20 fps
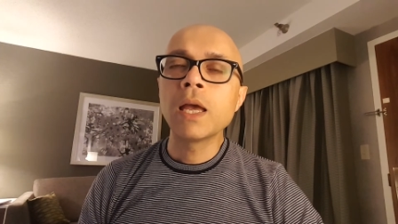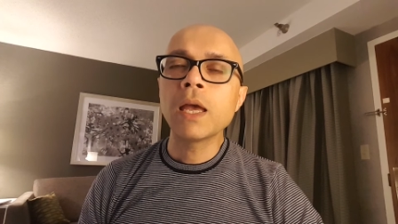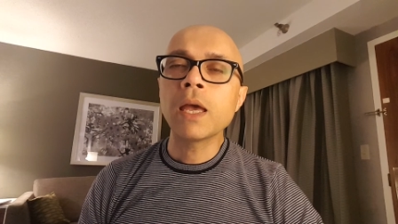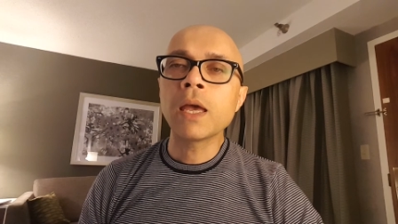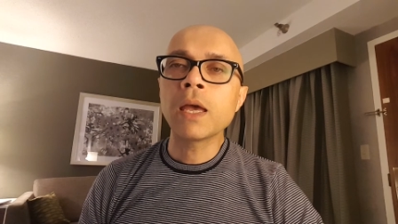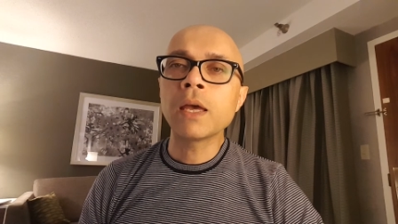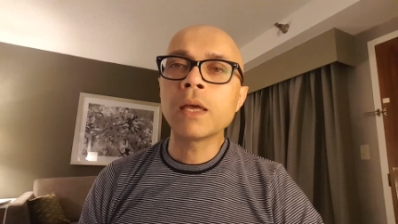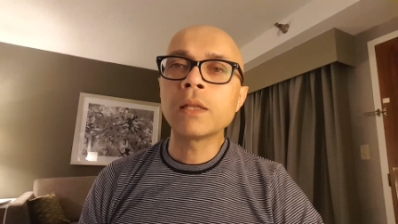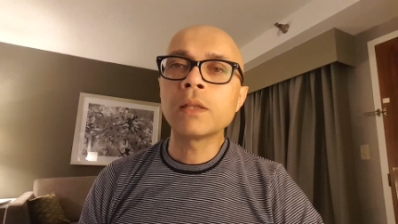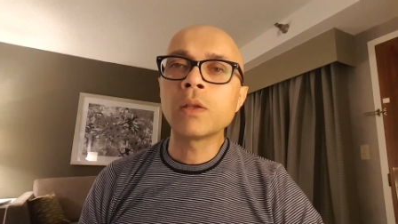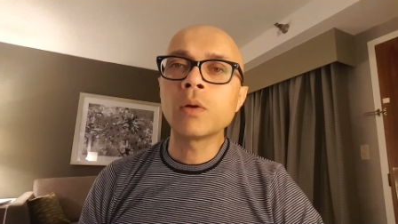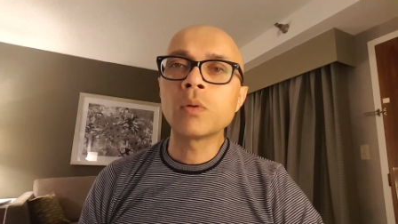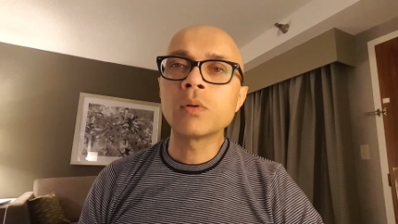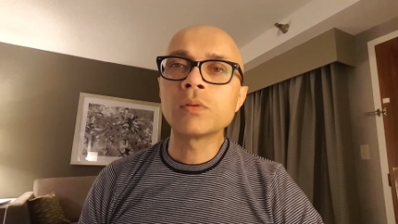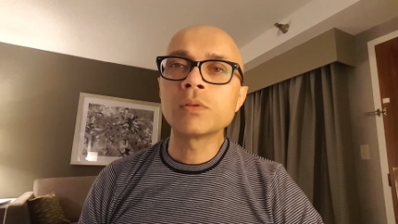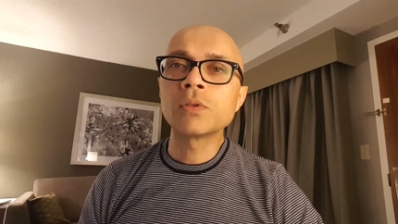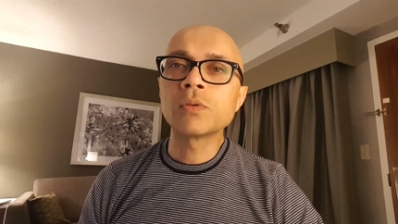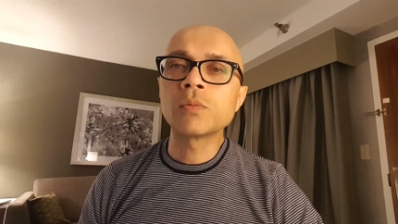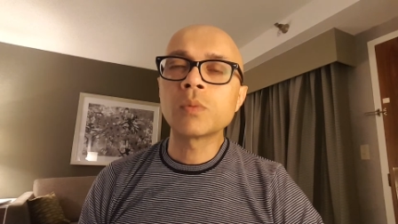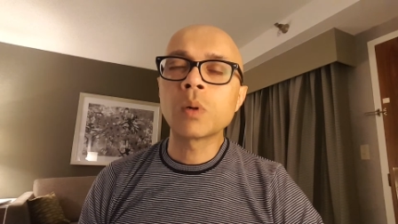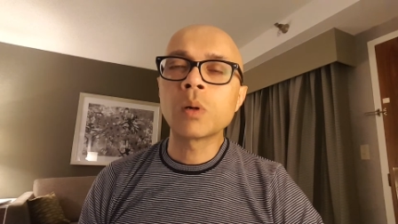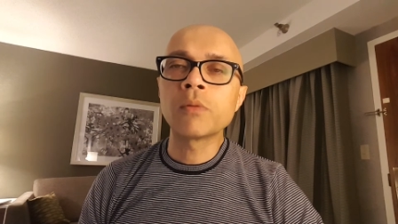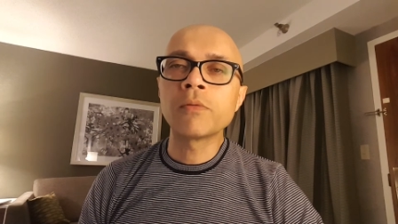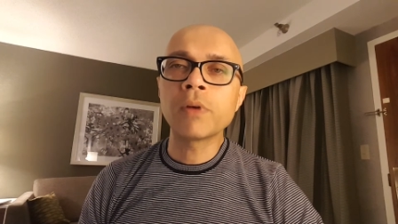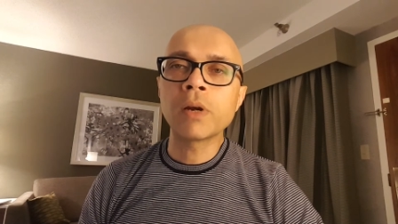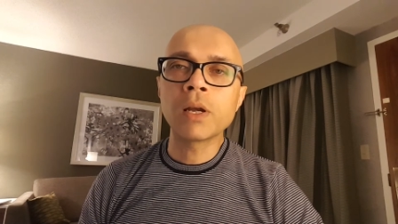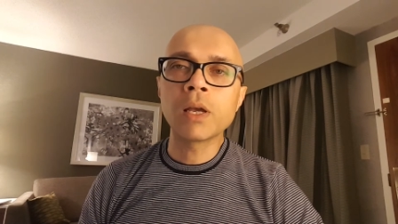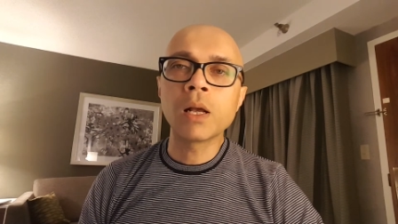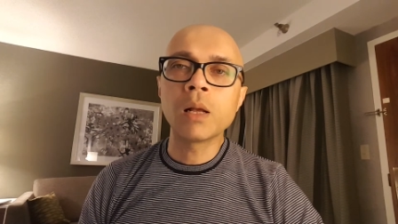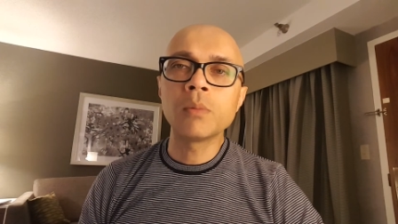And those were
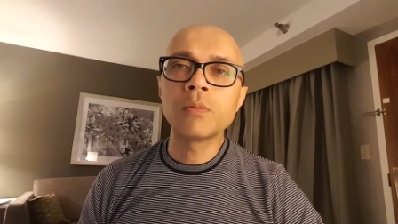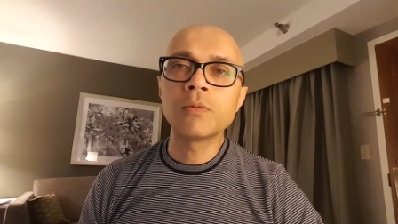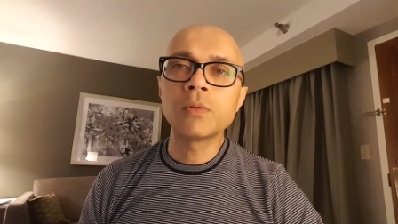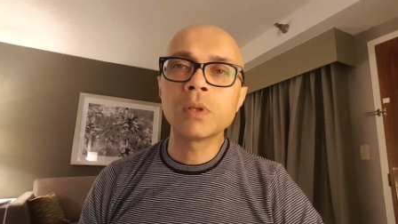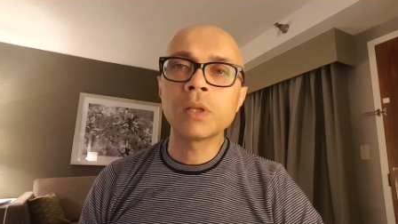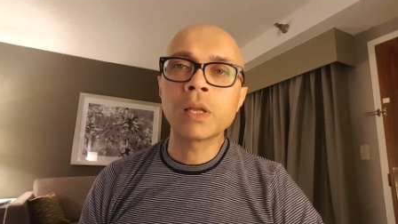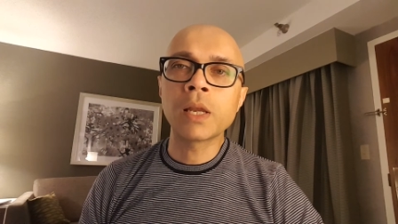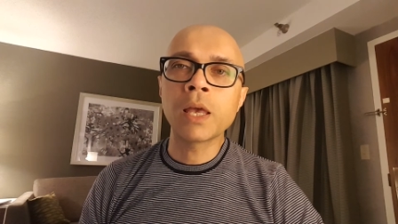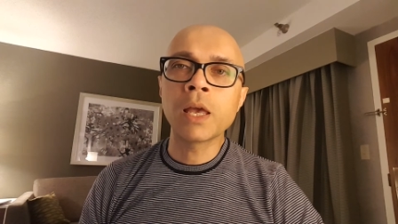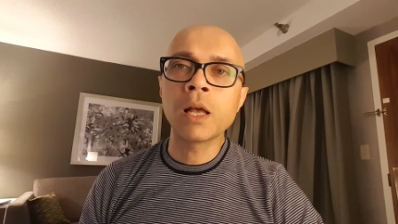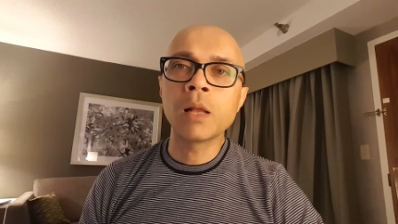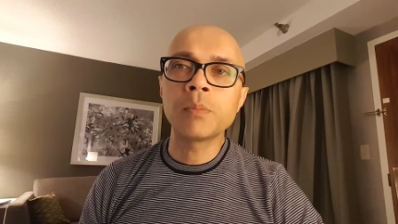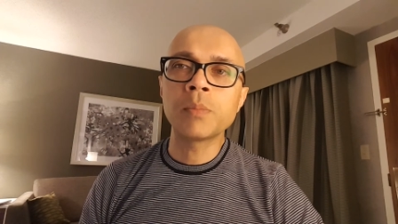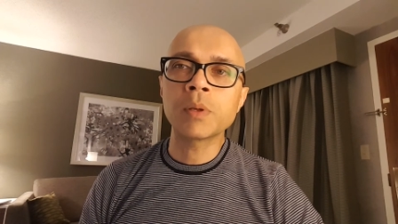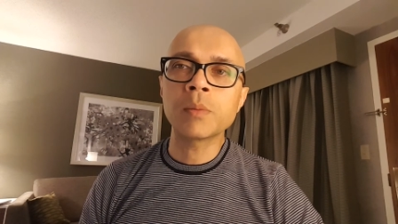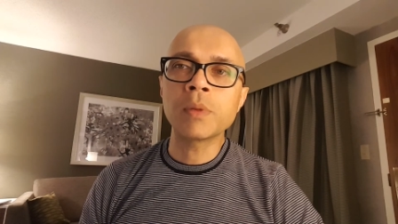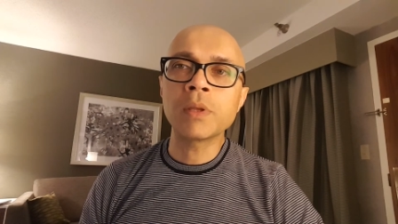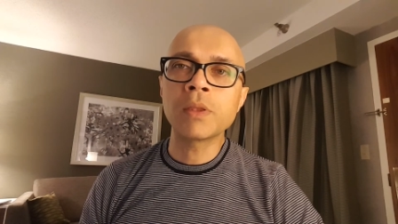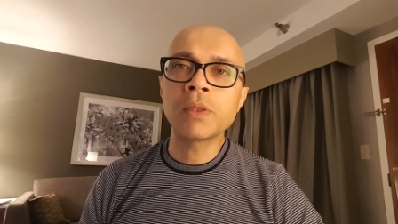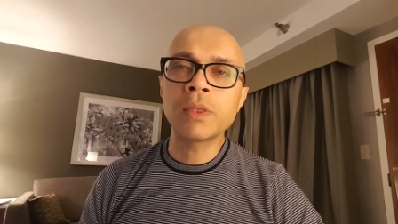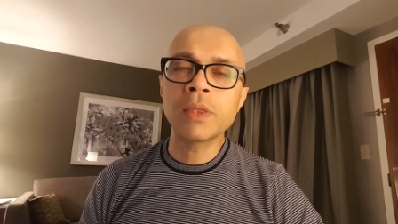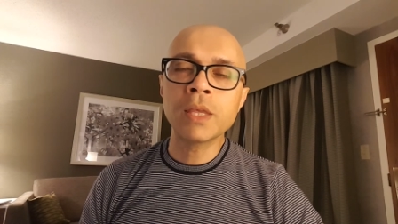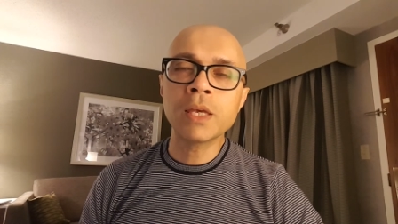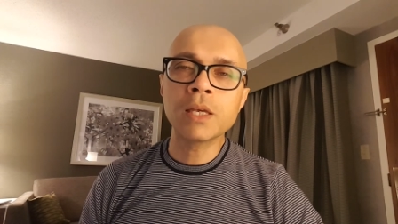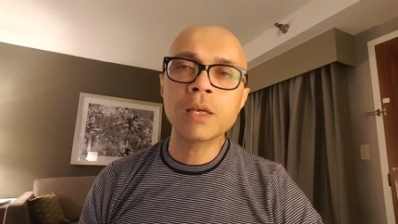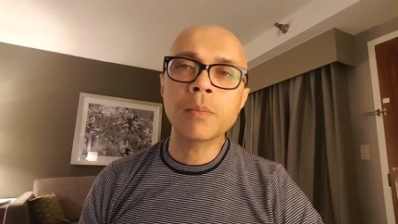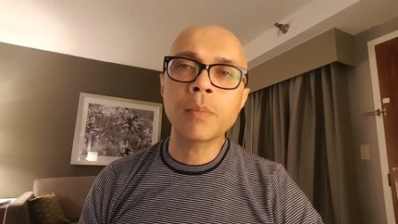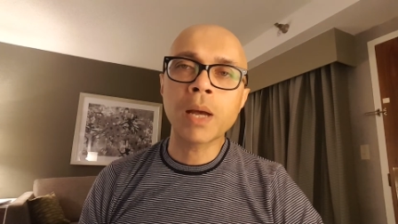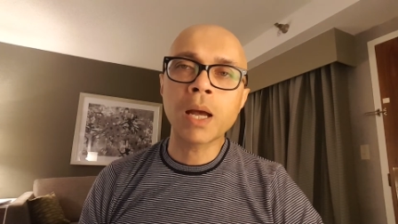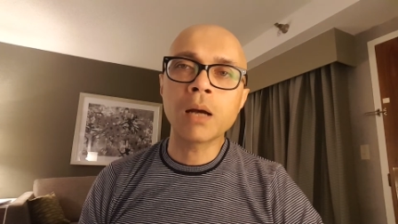very helpful in helping me
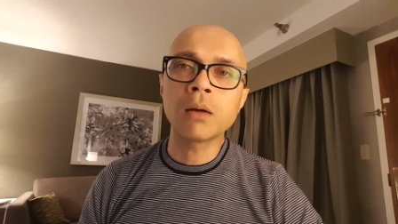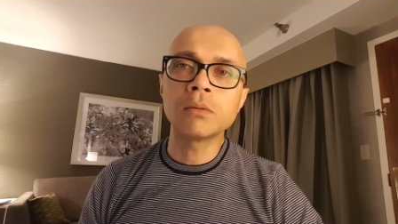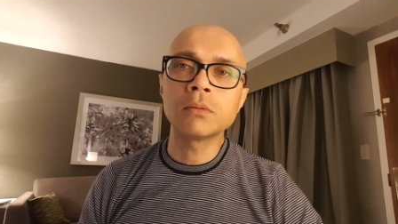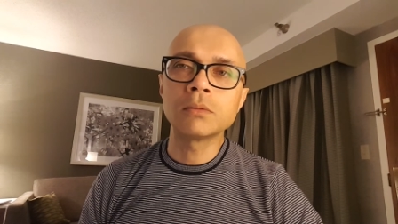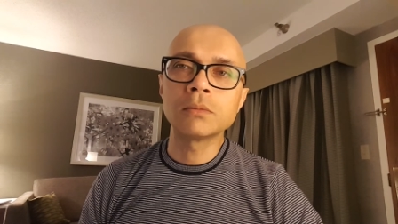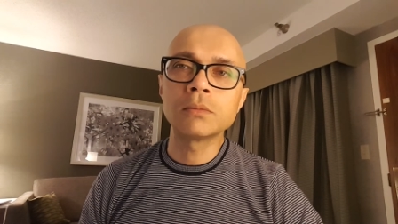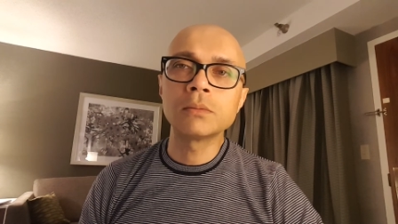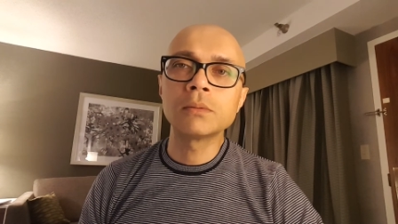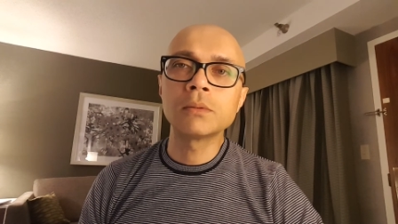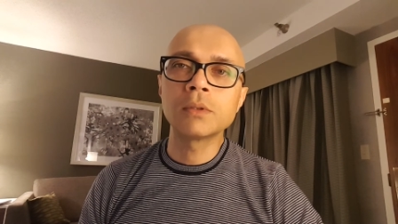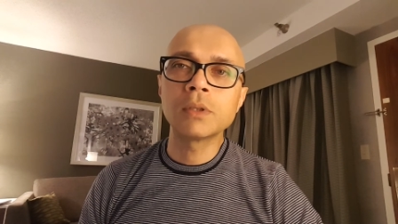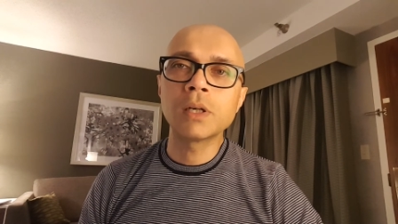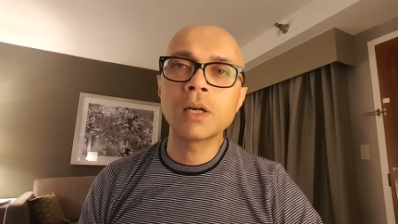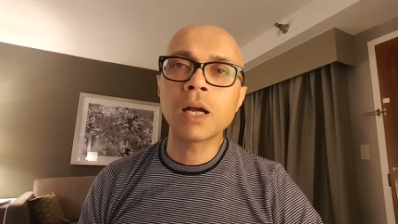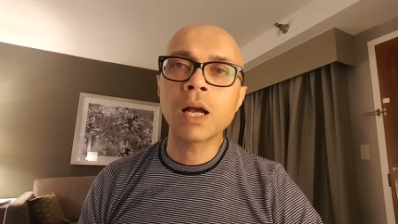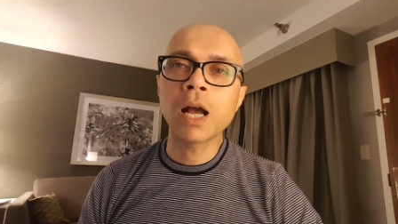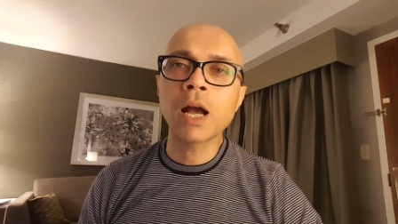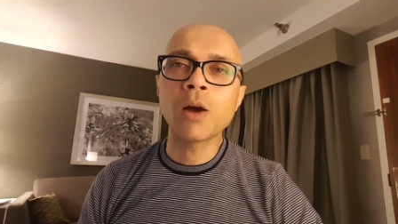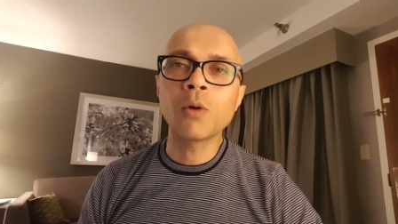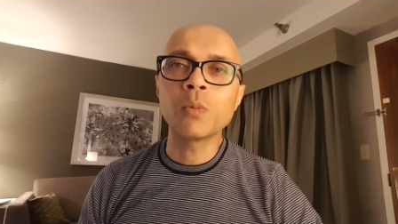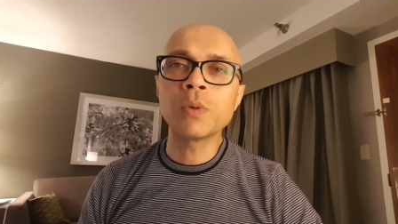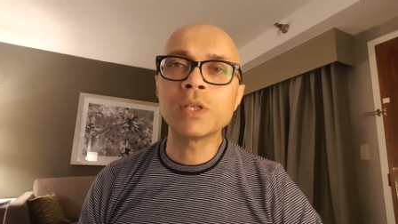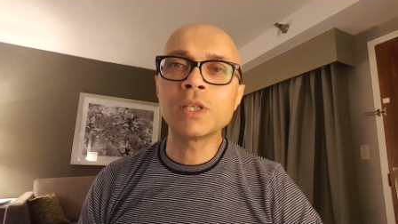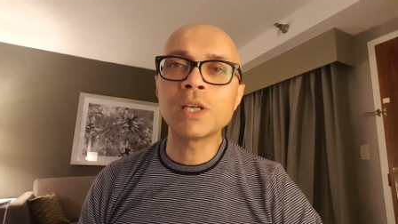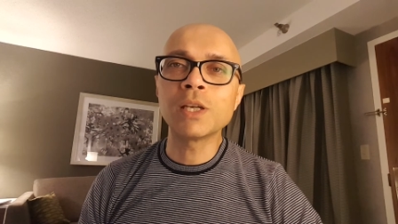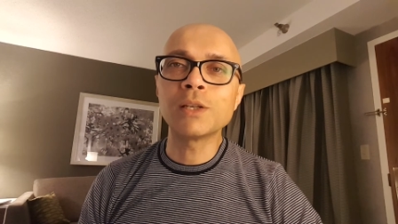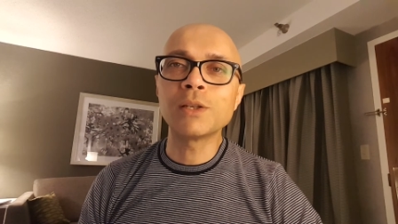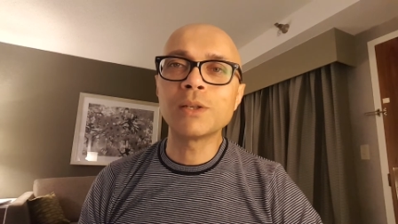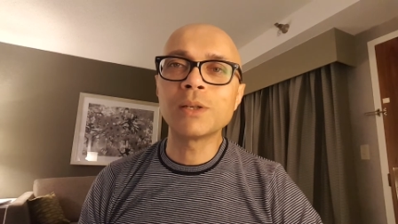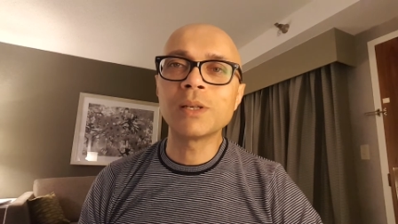think about how we
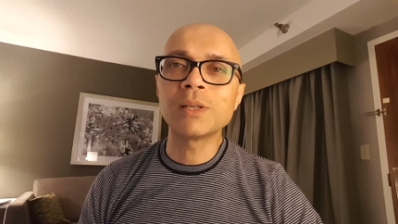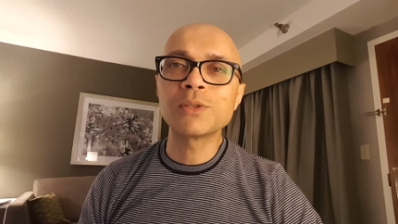did.